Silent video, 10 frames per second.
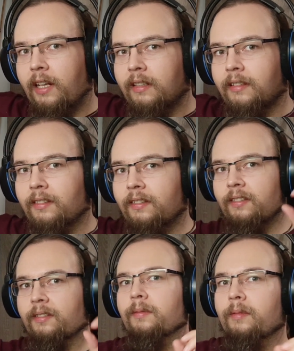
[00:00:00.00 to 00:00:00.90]
and...
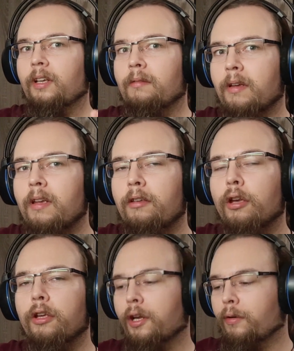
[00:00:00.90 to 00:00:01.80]

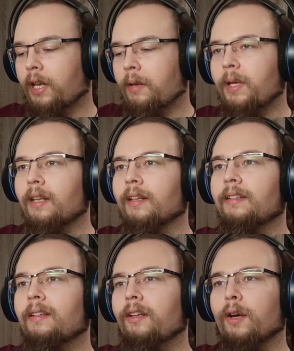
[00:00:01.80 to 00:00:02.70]
You know what I mean.
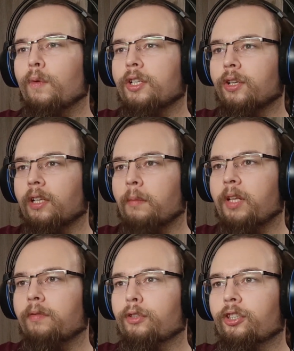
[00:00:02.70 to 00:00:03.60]
You know which shot I
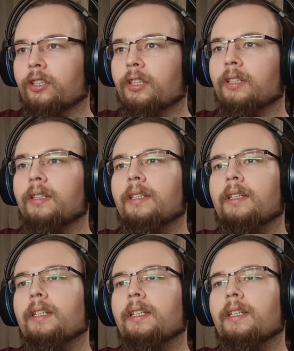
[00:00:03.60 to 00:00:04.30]
mean, for sure.